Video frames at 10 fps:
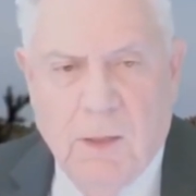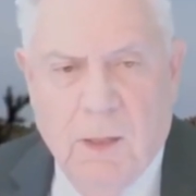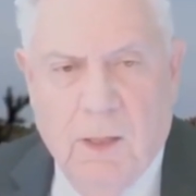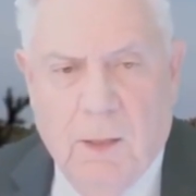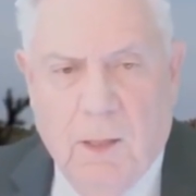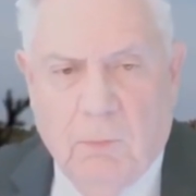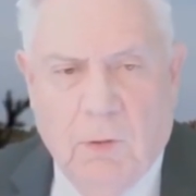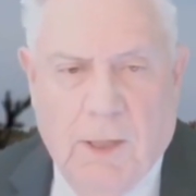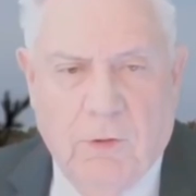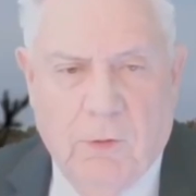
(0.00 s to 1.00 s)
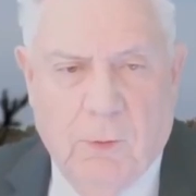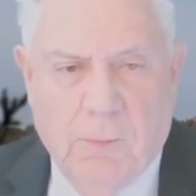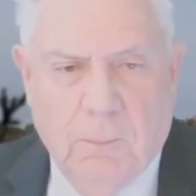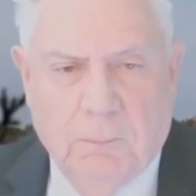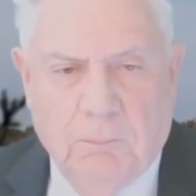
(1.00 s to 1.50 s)
And I'm glad to do it.
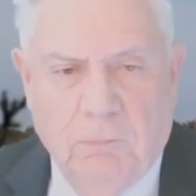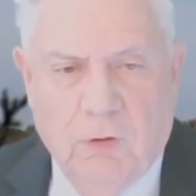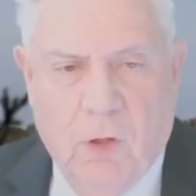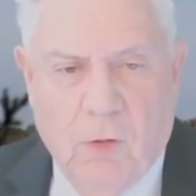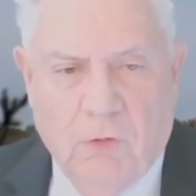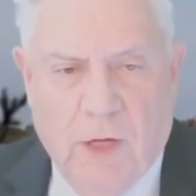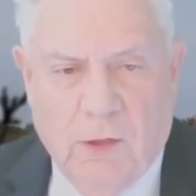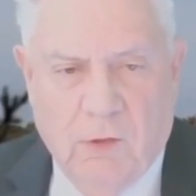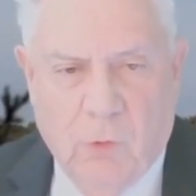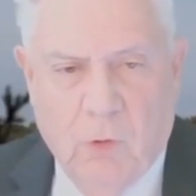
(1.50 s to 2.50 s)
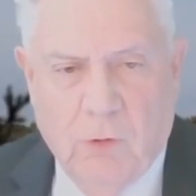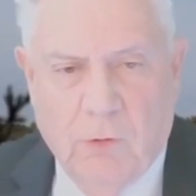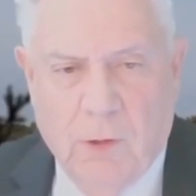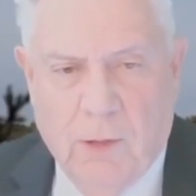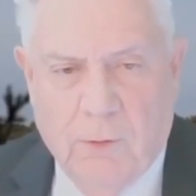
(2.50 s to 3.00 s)
As long as I can afford to do
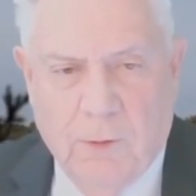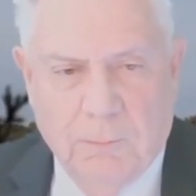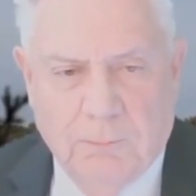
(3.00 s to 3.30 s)
it, I'll do it.